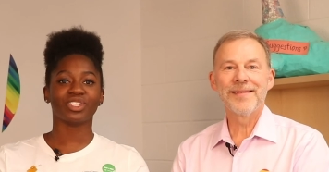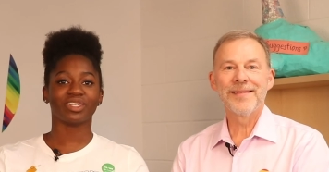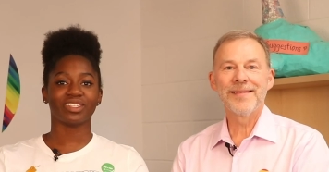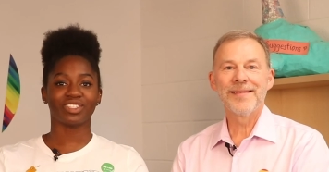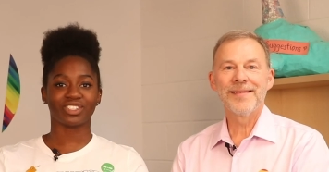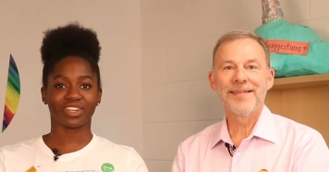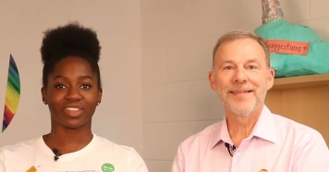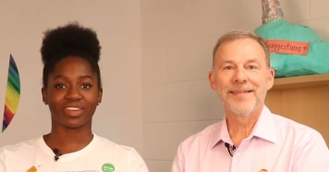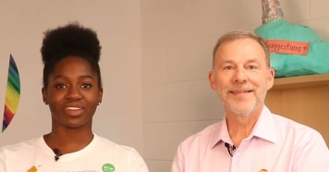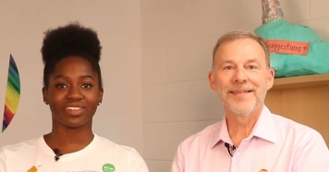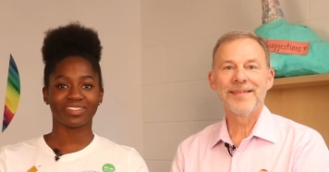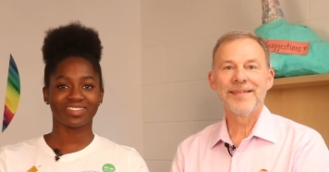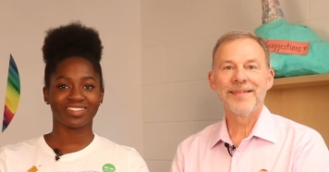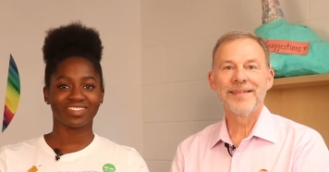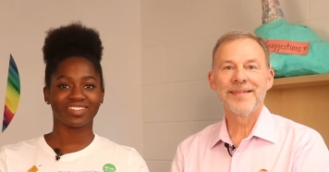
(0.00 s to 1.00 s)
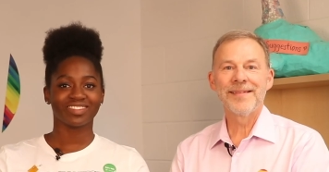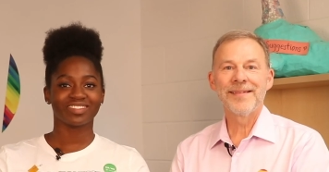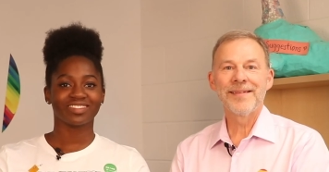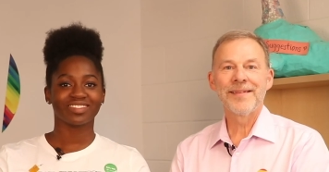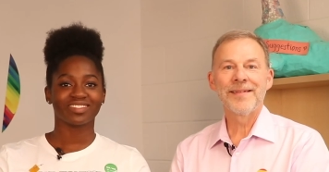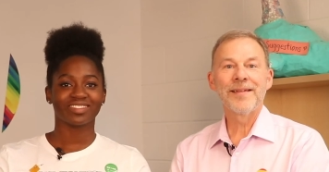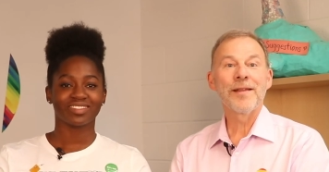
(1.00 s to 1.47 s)
Speaker 1: and each other.
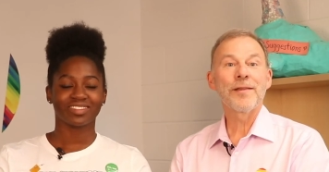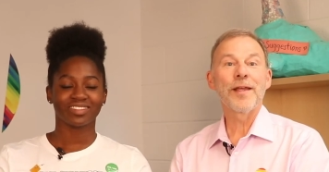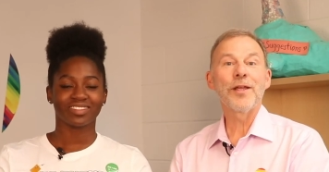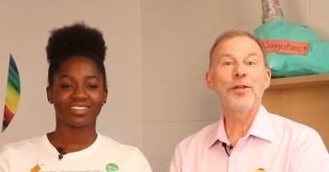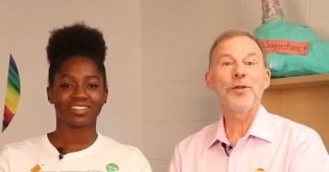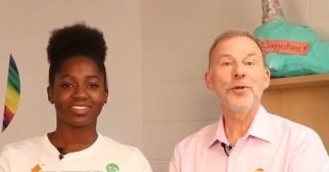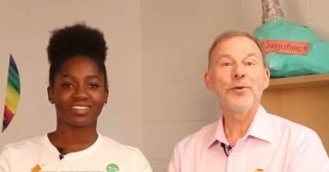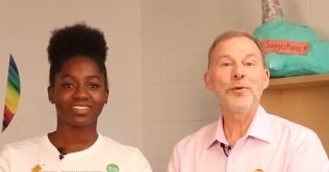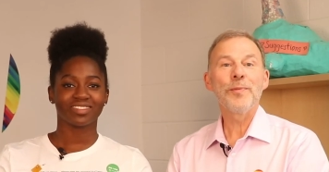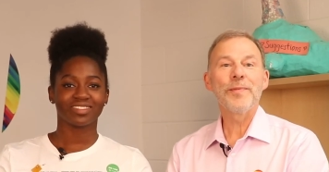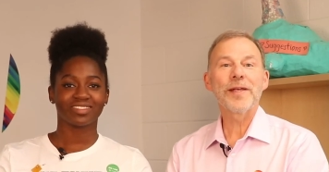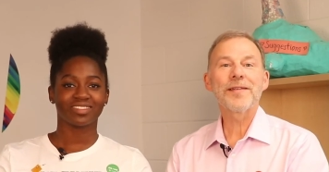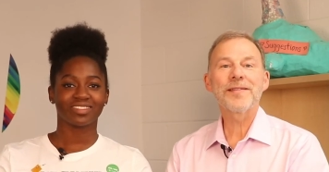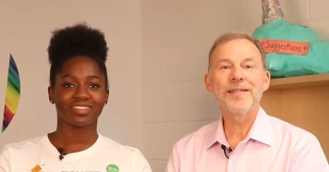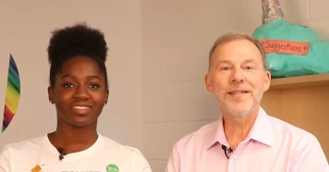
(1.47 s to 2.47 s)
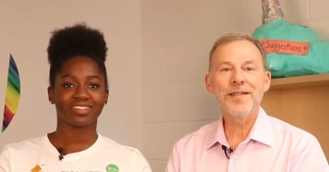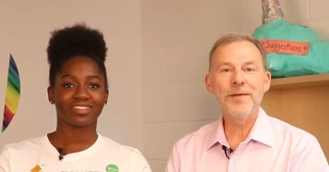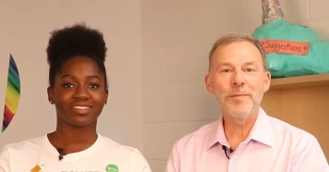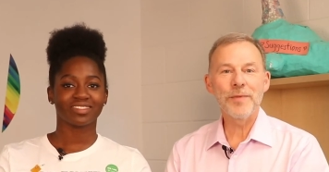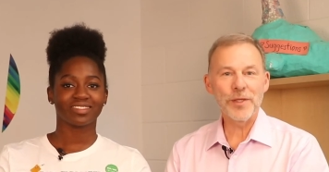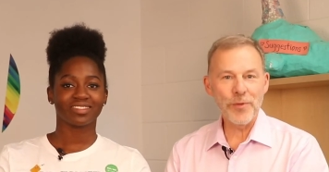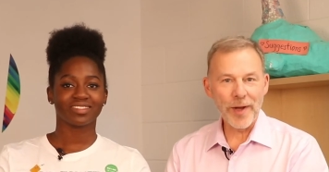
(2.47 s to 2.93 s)
Speaker 2: Thank you. Merci.
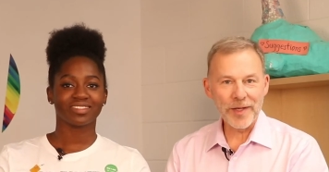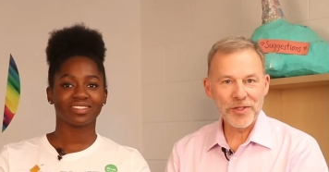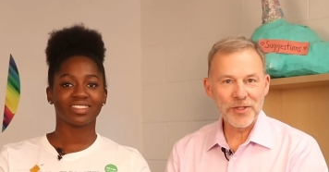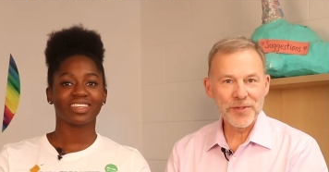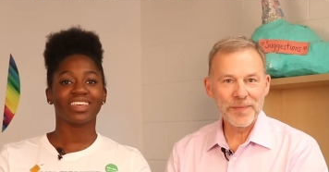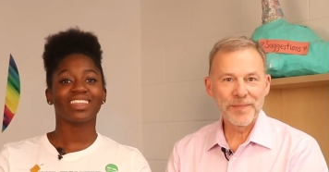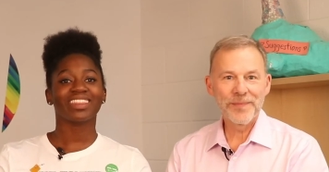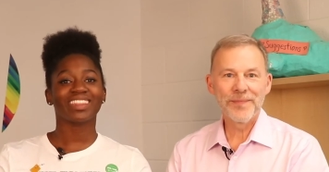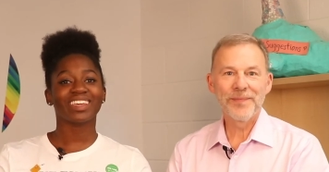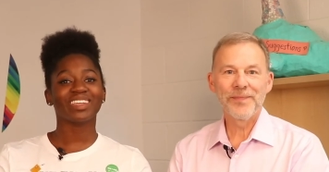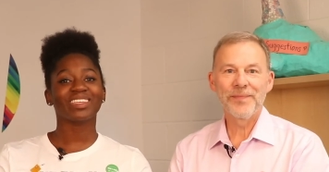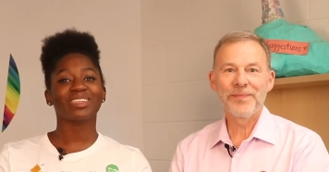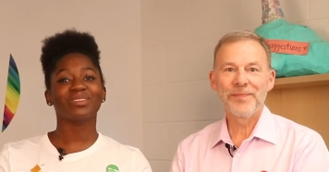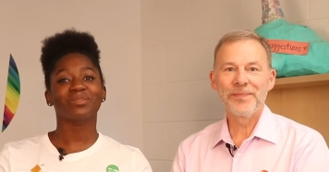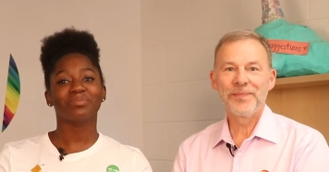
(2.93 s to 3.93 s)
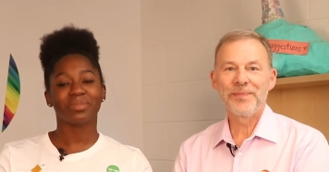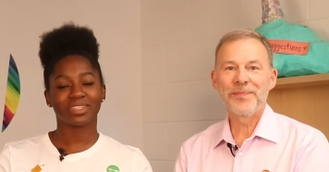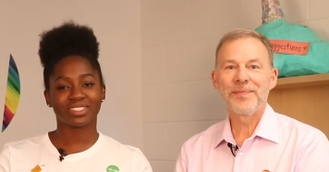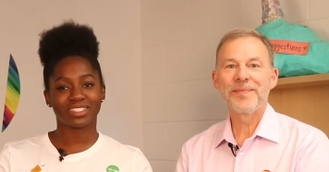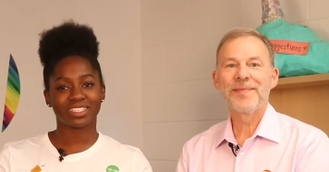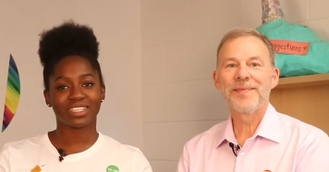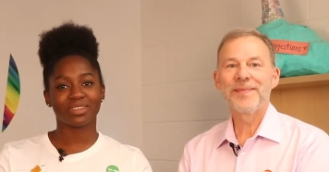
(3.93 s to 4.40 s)
Miigwech.
Speaker 1: Thank you,
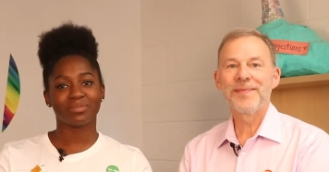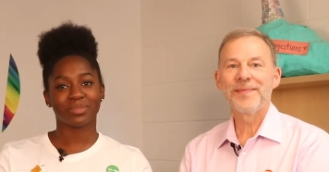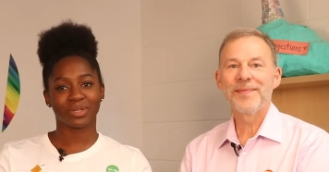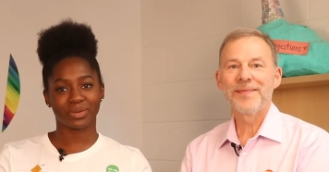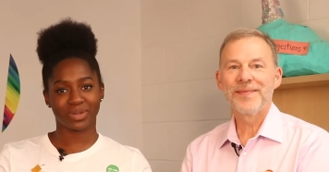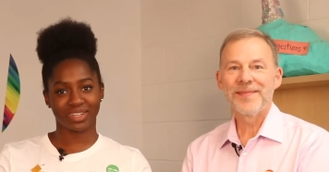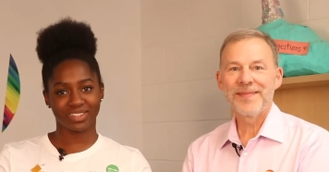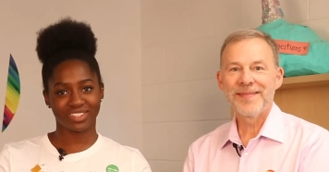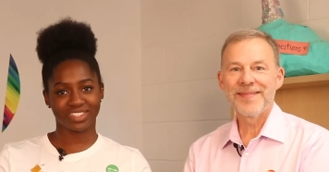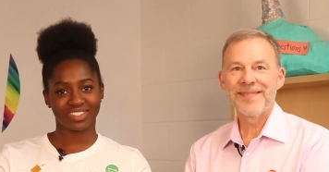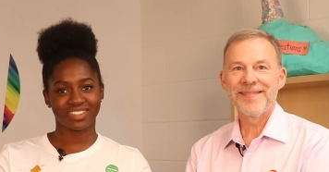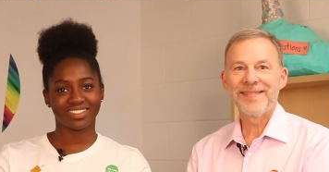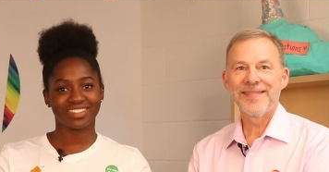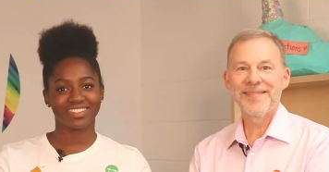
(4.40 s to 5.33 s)
merci, miigwech.